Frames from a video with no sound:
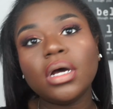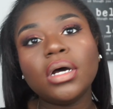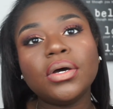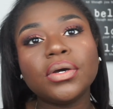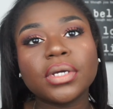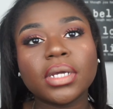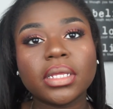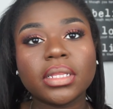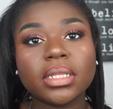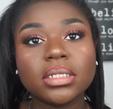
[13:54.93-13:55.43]

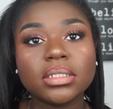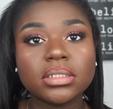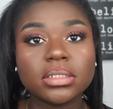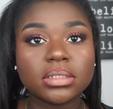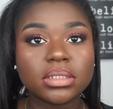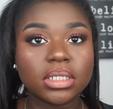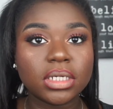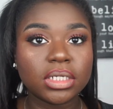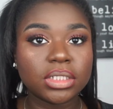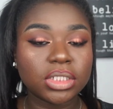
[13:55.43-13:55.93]
Okay, this
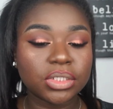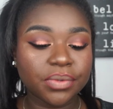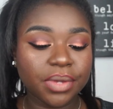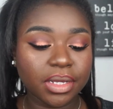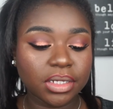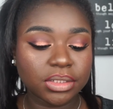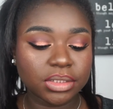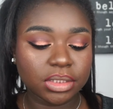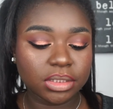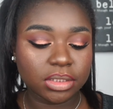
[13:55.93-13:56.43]
is a good
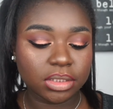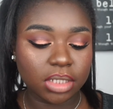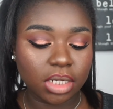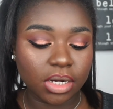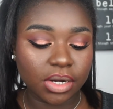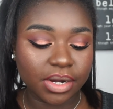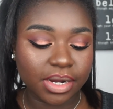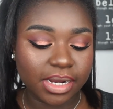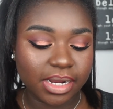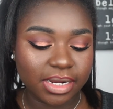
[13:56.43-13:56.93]
direction.
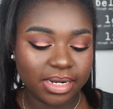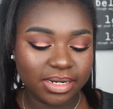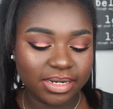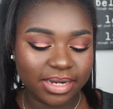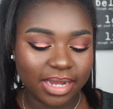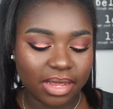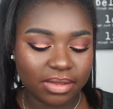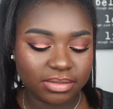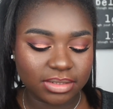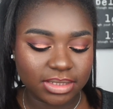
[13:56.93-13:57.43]
All right, and
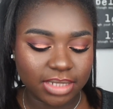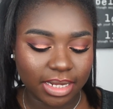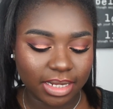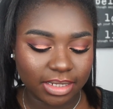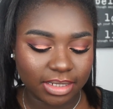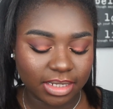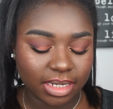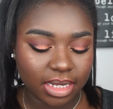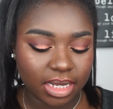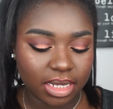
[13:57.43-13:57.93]
now
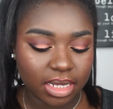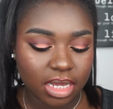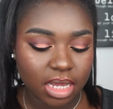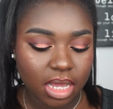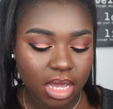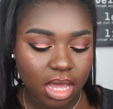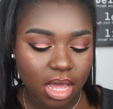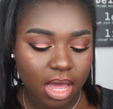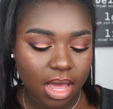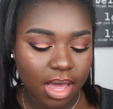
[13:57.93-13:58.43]
taking
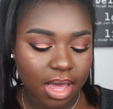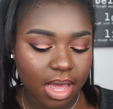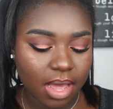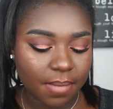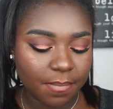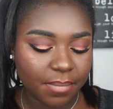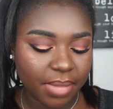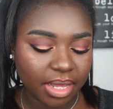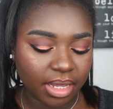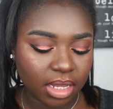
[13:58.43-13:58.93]

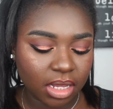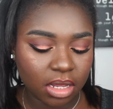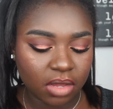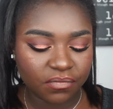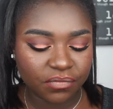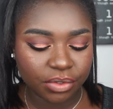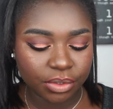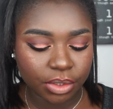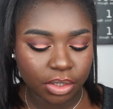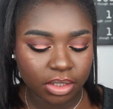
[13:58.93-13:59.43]
my
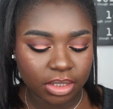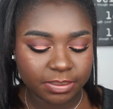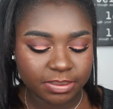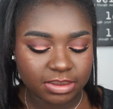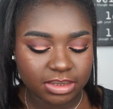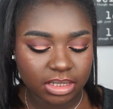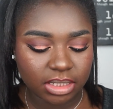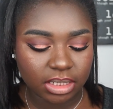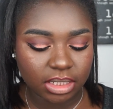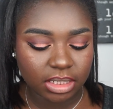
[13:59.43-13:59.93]
CoverGirl
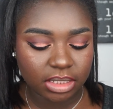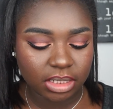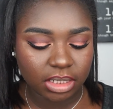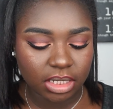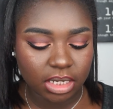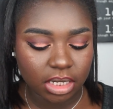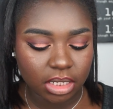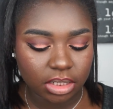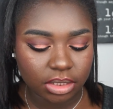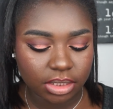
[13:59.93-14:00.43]
lipstick in the
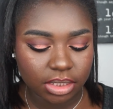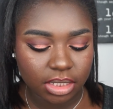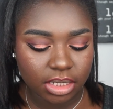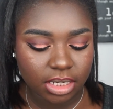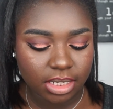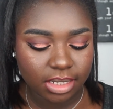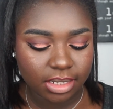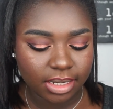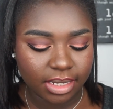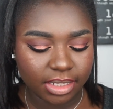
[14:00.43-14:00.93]
color
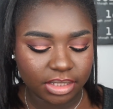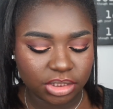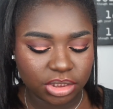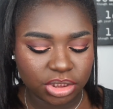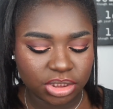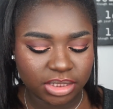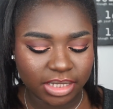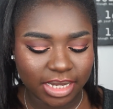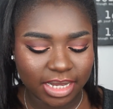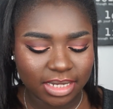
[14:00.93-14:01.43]

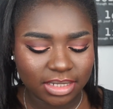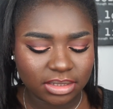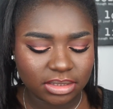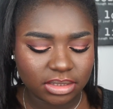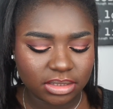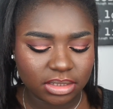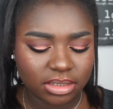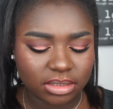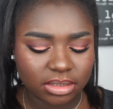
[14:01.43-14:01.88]
Enchant.